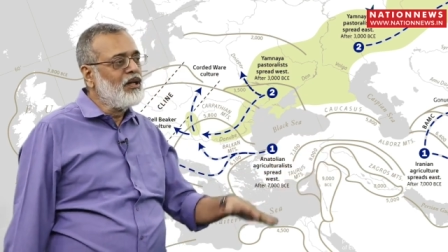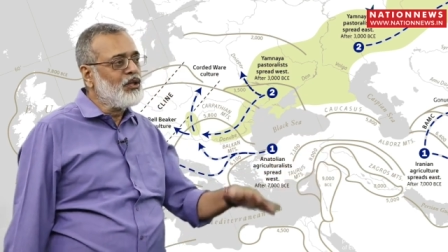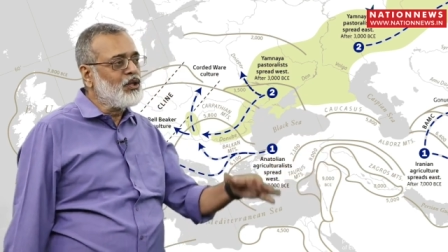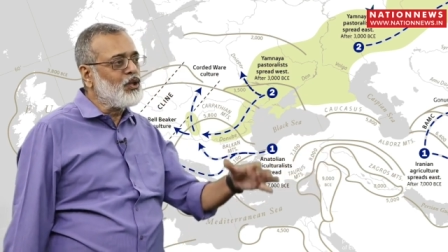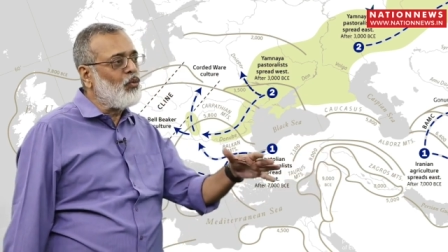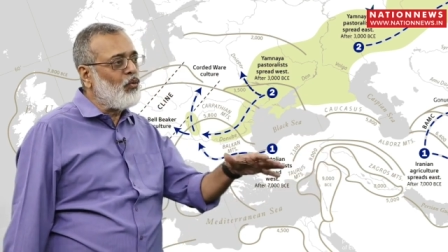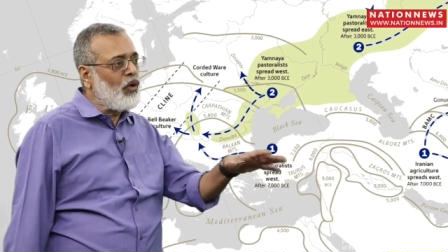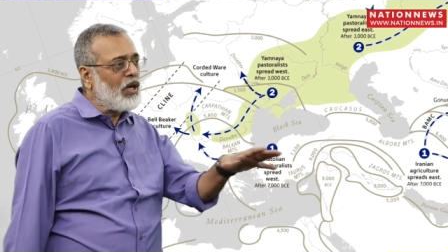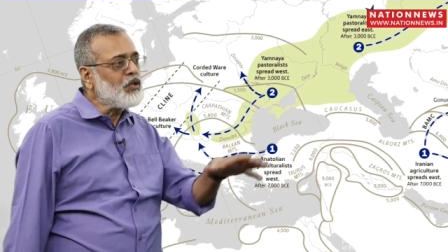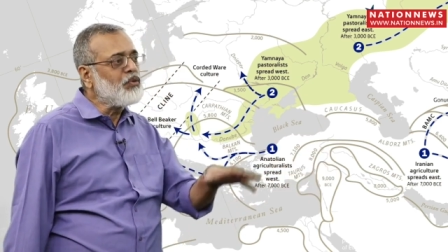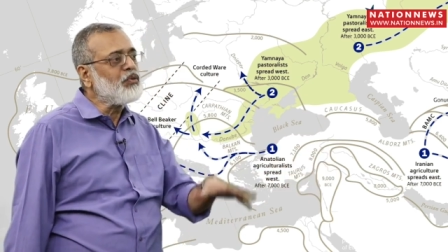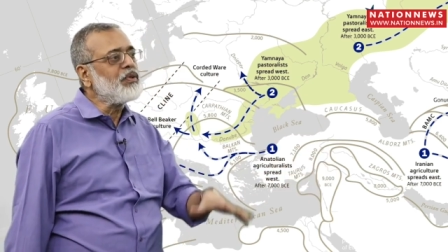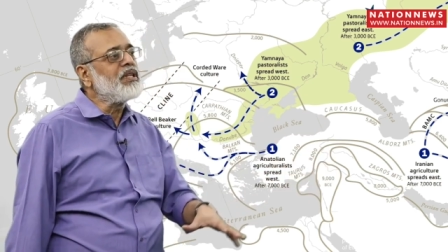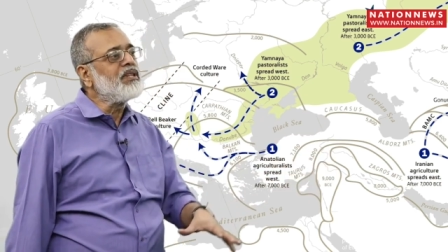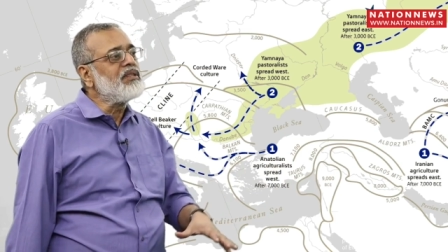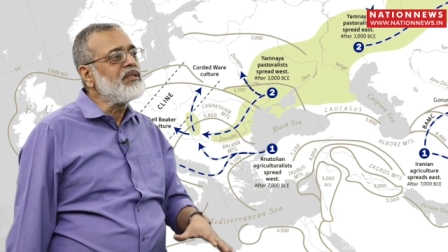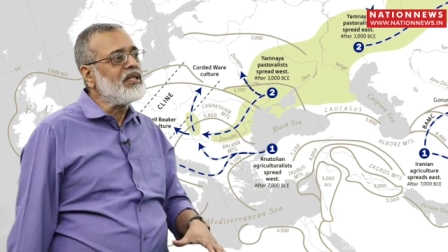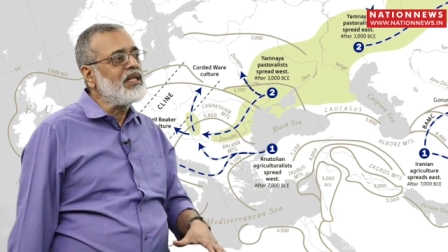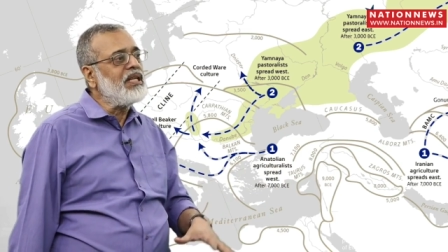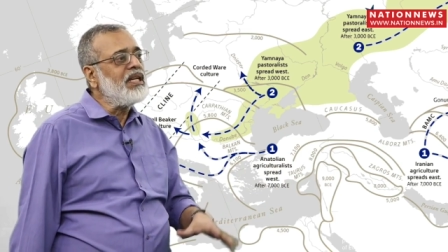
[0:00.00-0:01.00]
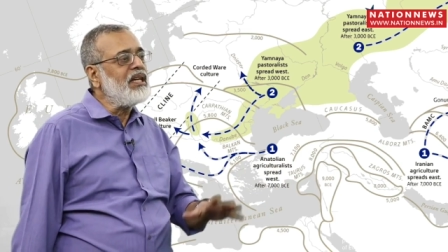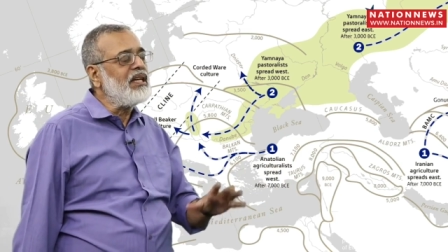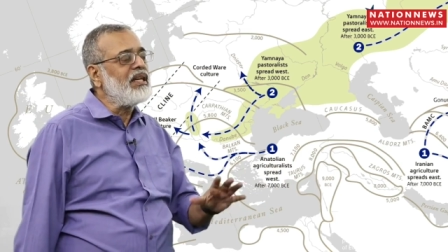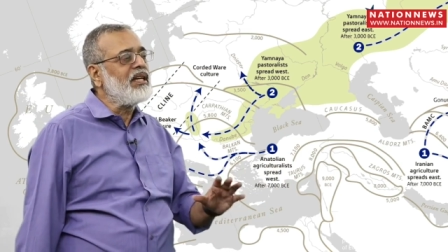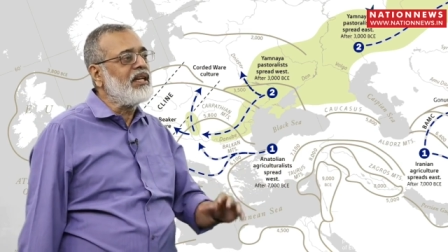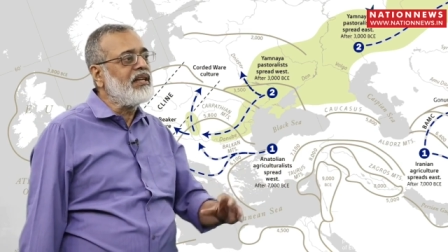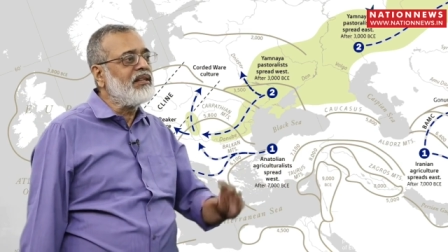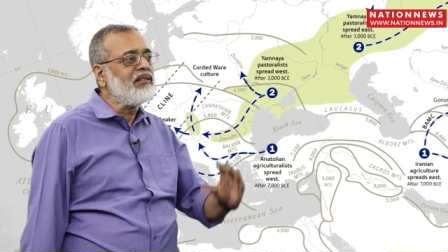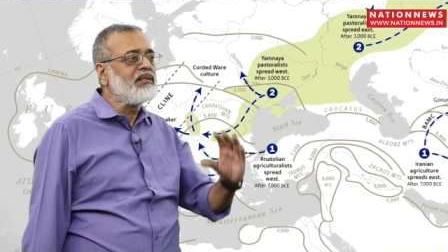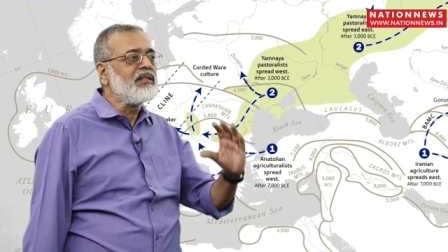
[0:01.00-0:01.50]
So what we are seeing
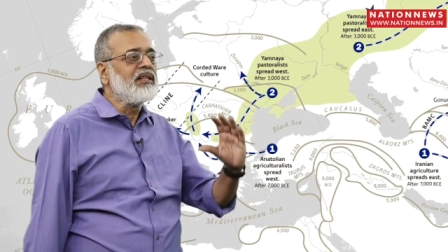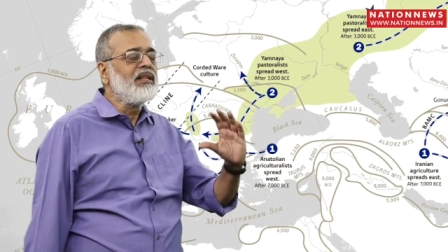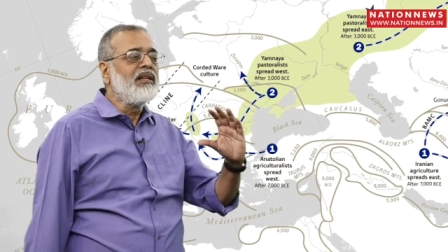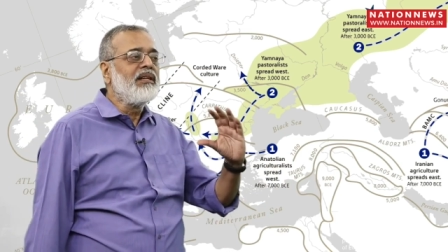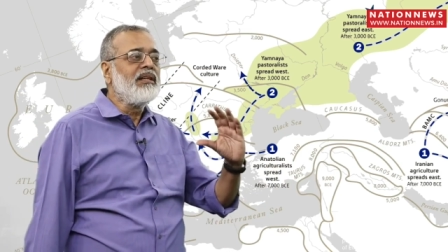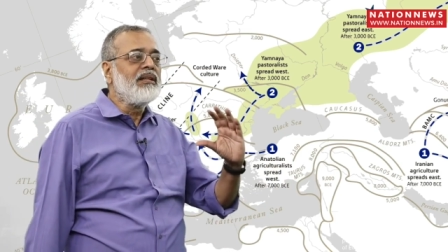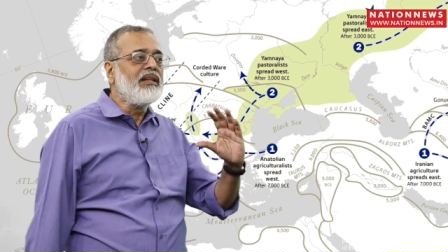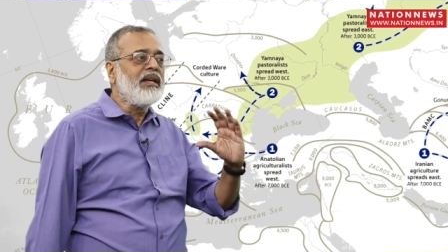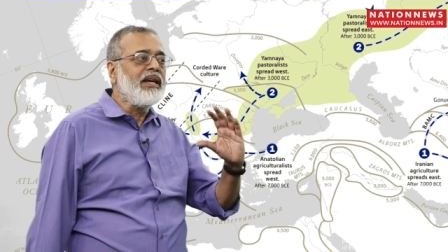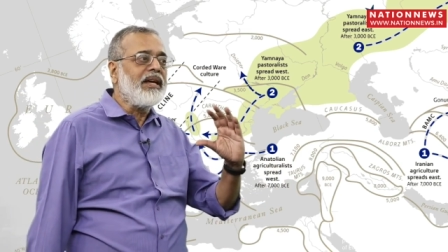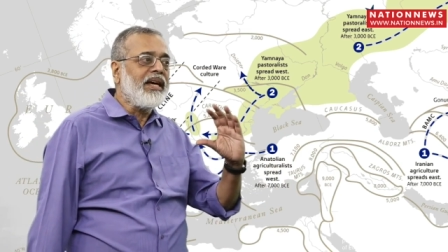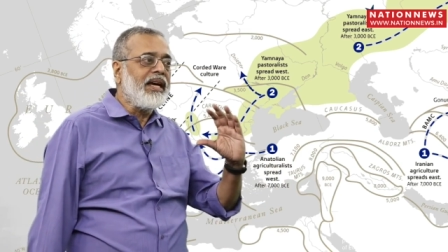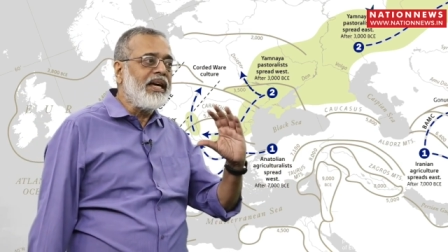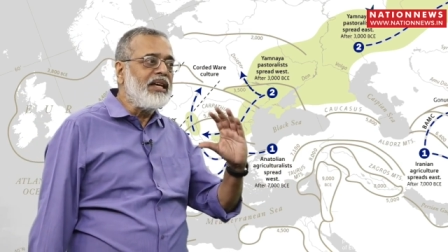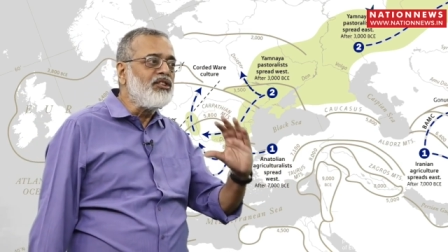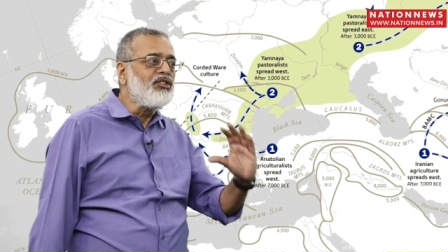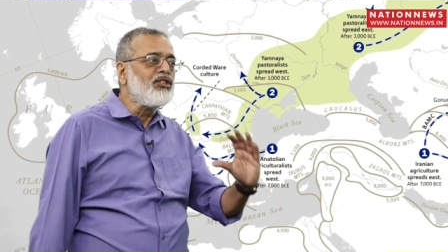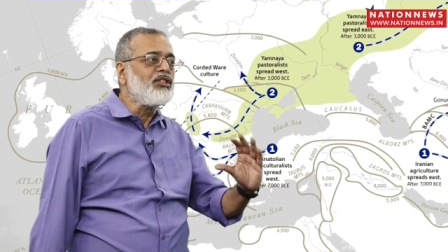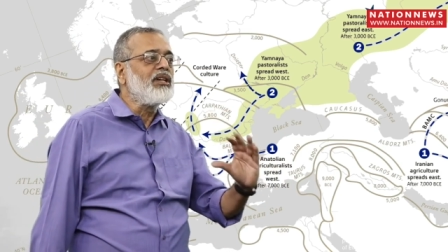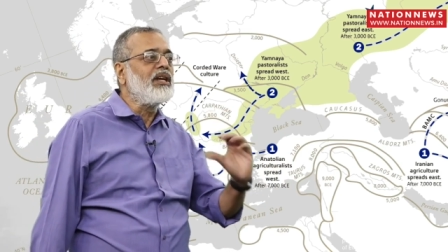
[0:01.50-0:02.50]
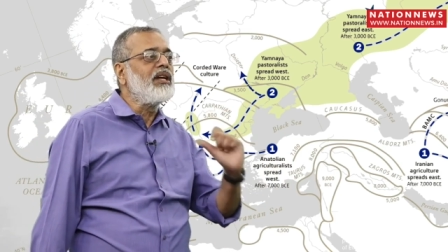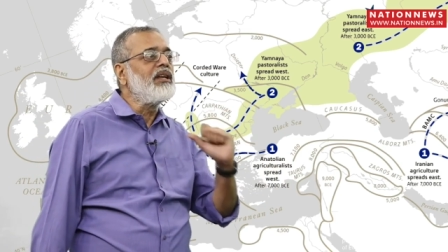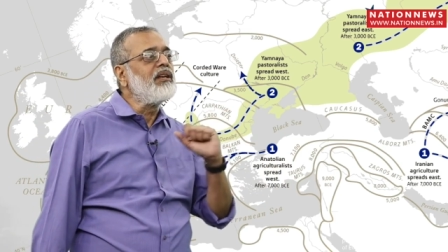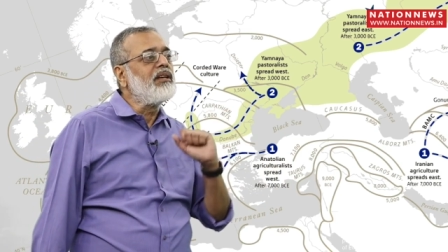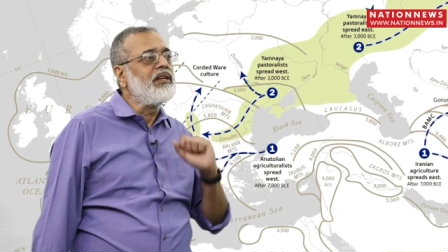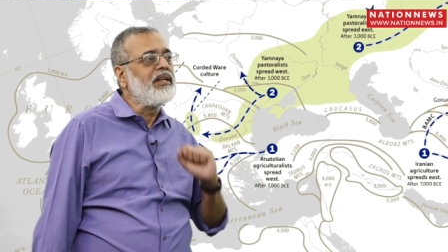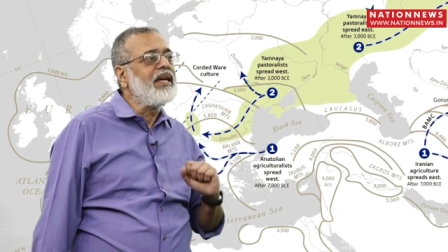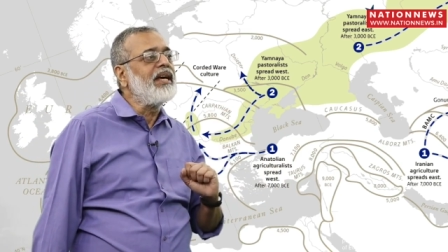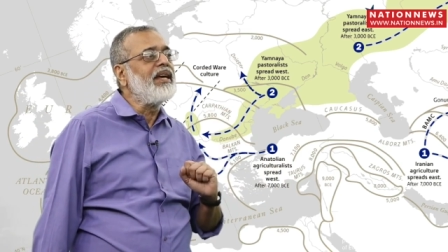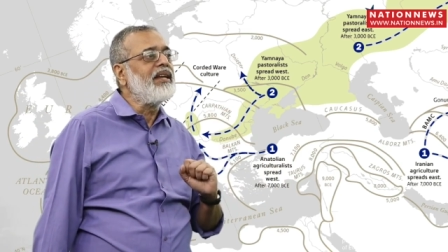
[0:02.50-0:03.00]
is the
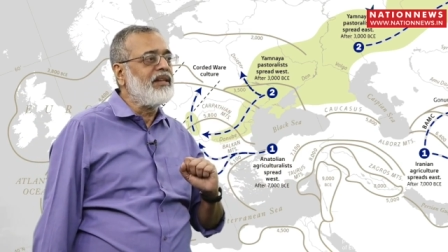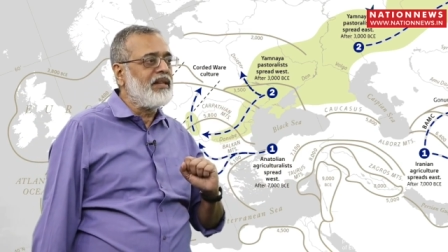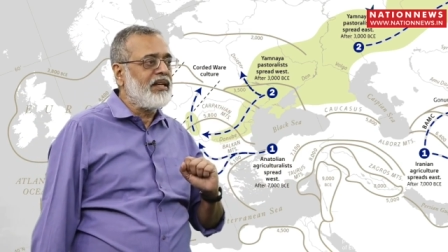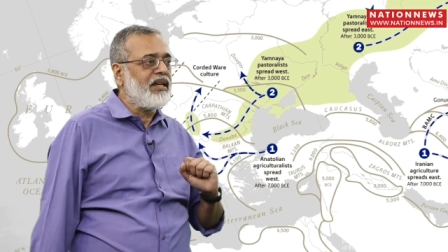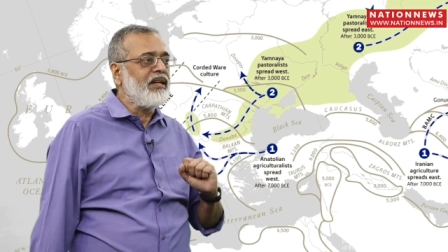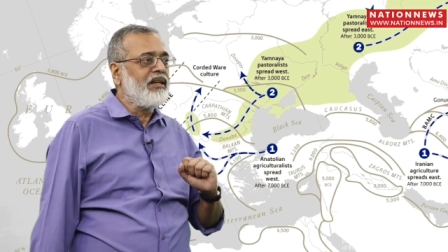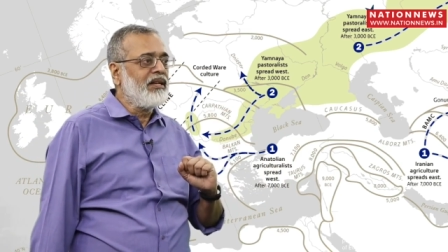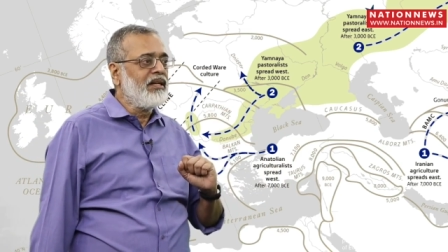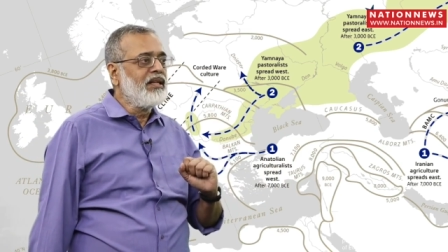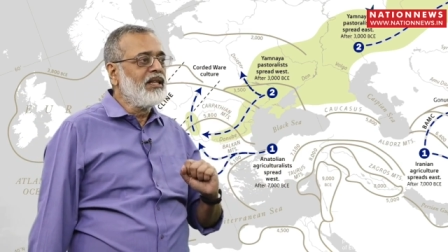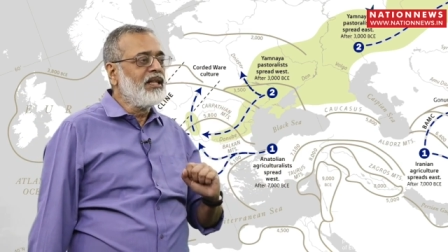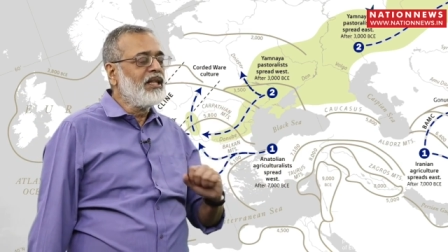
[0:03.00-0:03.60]
ancient DNA